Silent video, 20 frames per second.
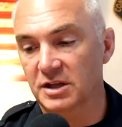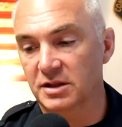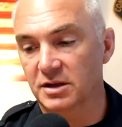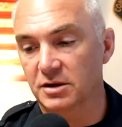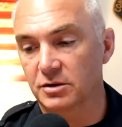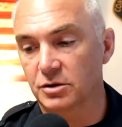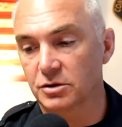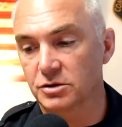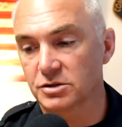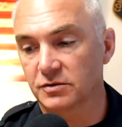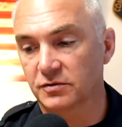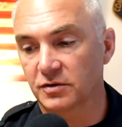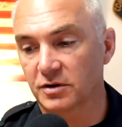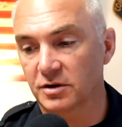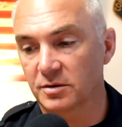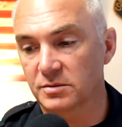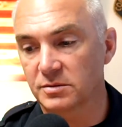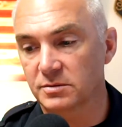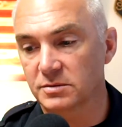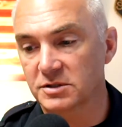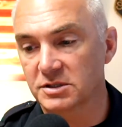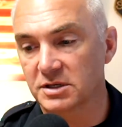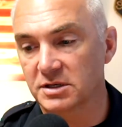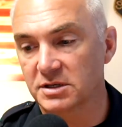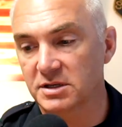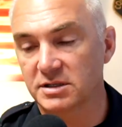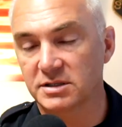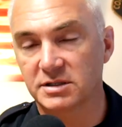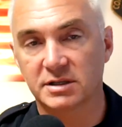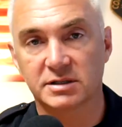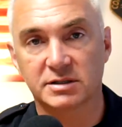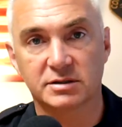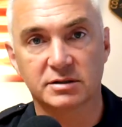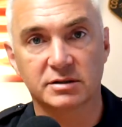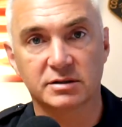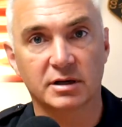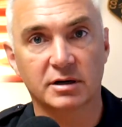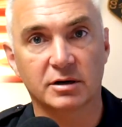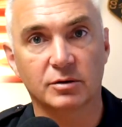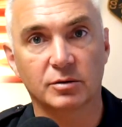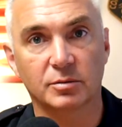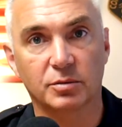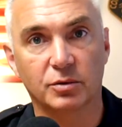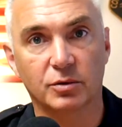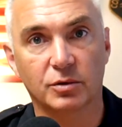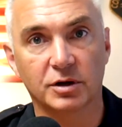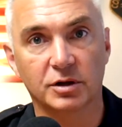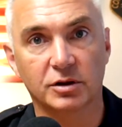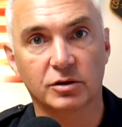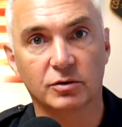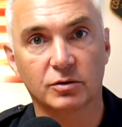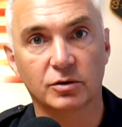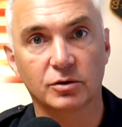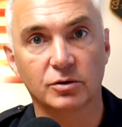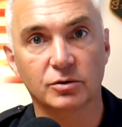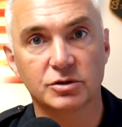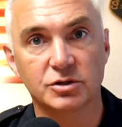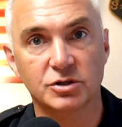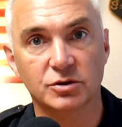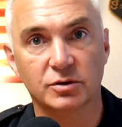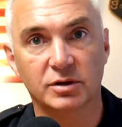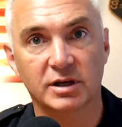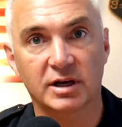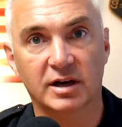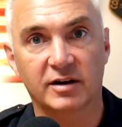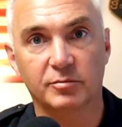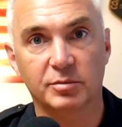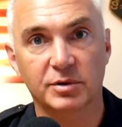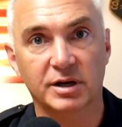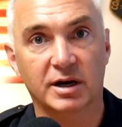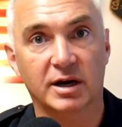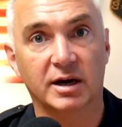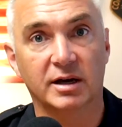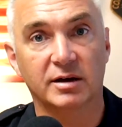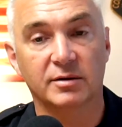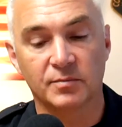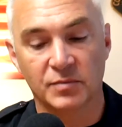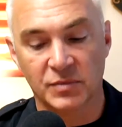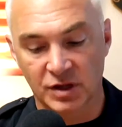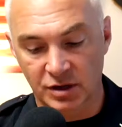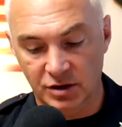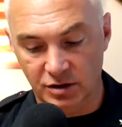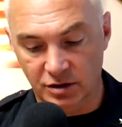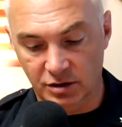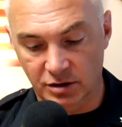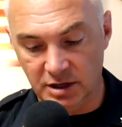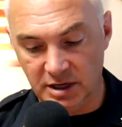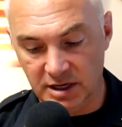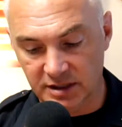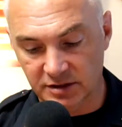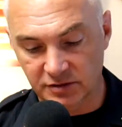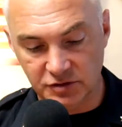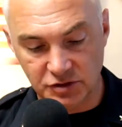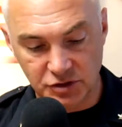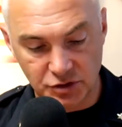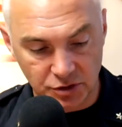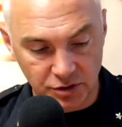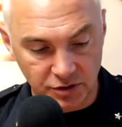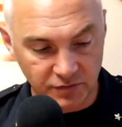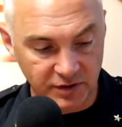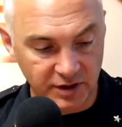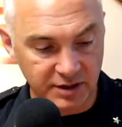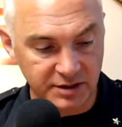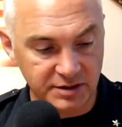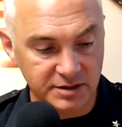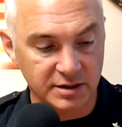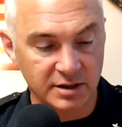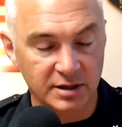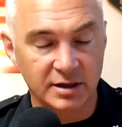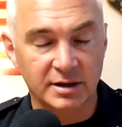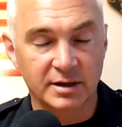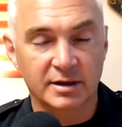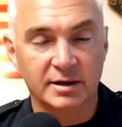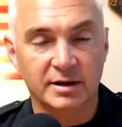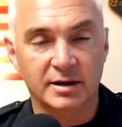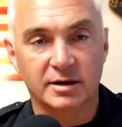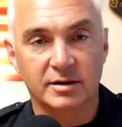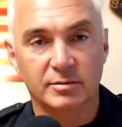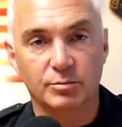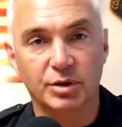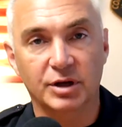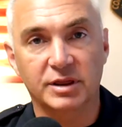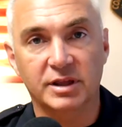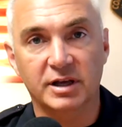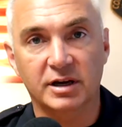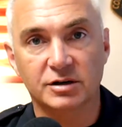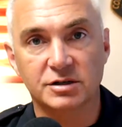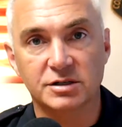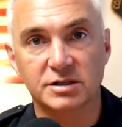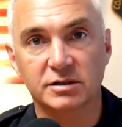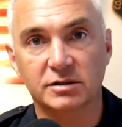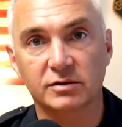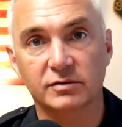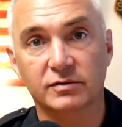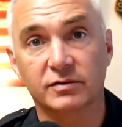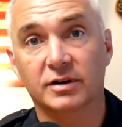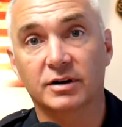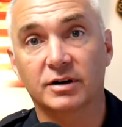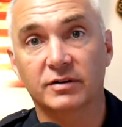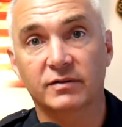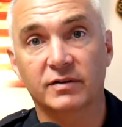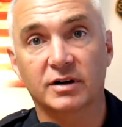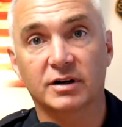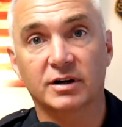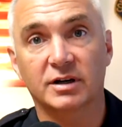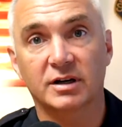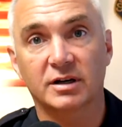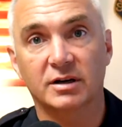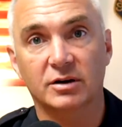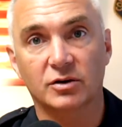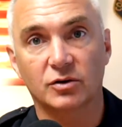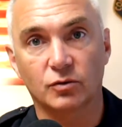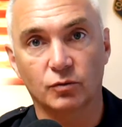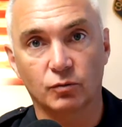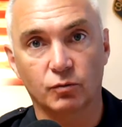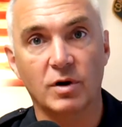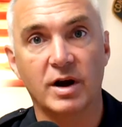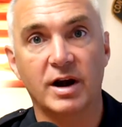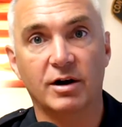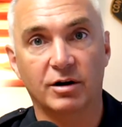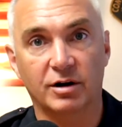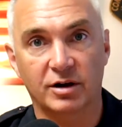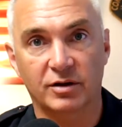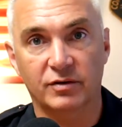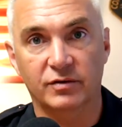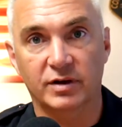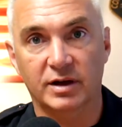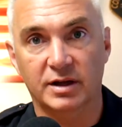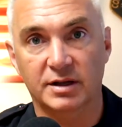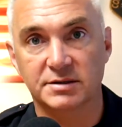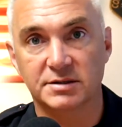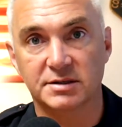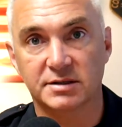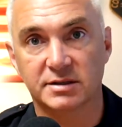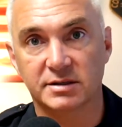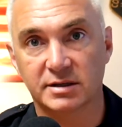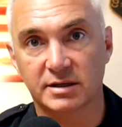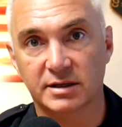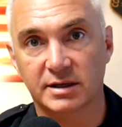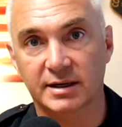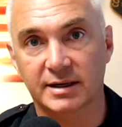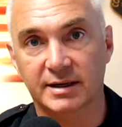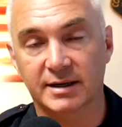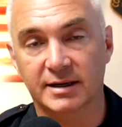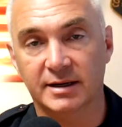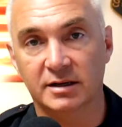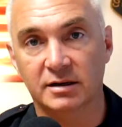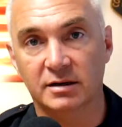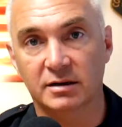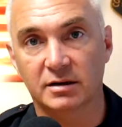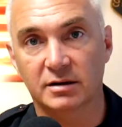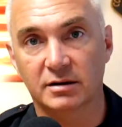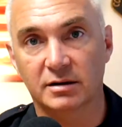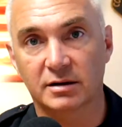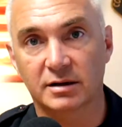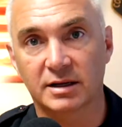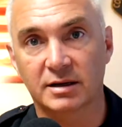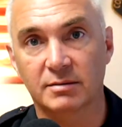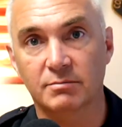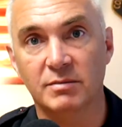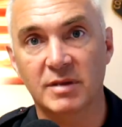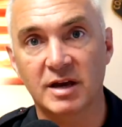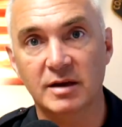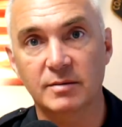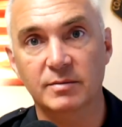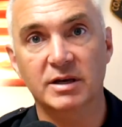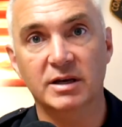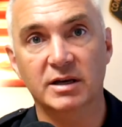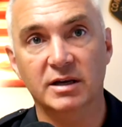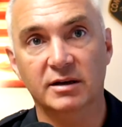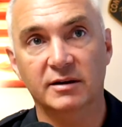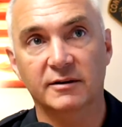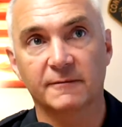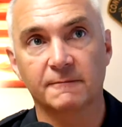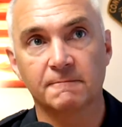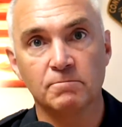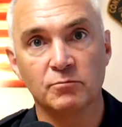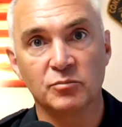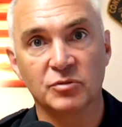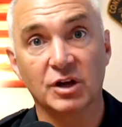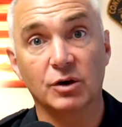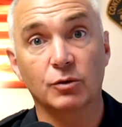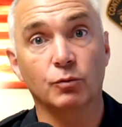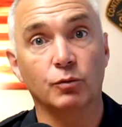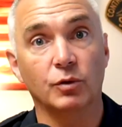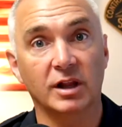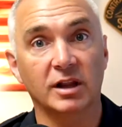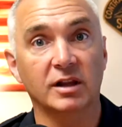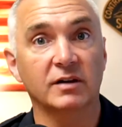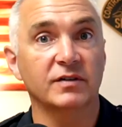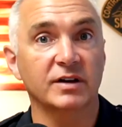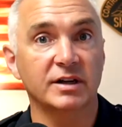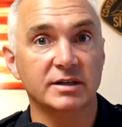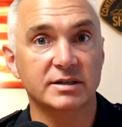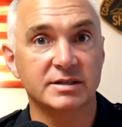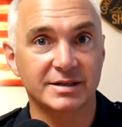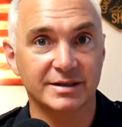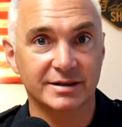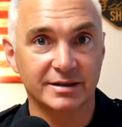those are from statistics that are reported through to the FBI on active shooter events, but they are still very, very rare events, and it may be relevant